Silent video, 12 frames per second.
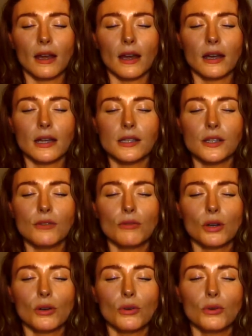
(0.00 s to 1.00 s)
And as you
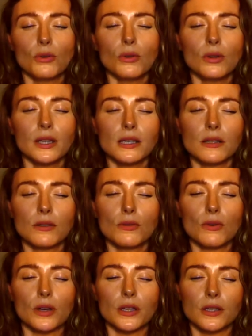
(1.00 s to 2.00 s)
recall this
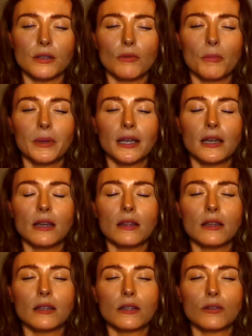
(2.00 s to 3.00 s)
thought, as you repeat
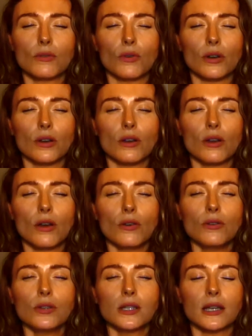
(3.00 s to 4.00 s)
this thought,
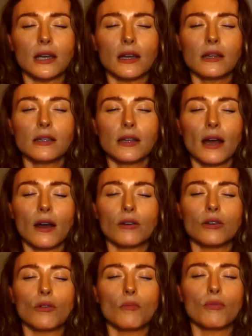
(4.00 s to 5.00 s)
notice how
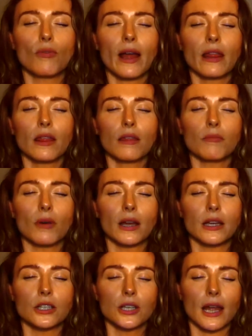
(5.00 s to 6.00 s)
your breath
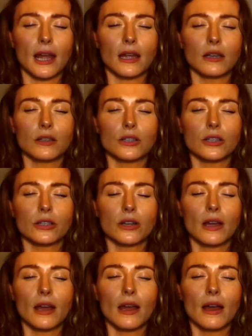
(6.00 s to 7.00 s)
might change.
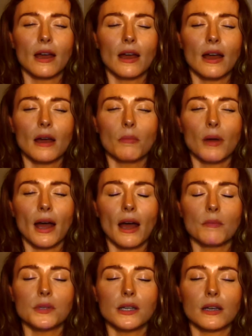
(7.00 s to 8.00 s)

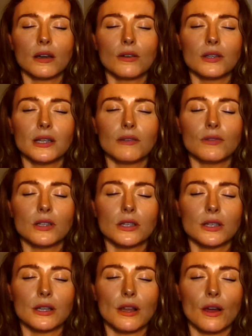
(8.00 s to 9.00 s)
Perhaps it goes even
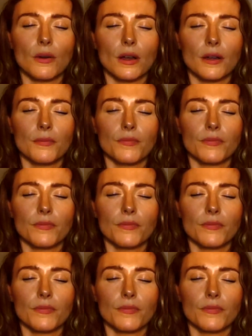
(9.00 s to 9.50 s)
slower.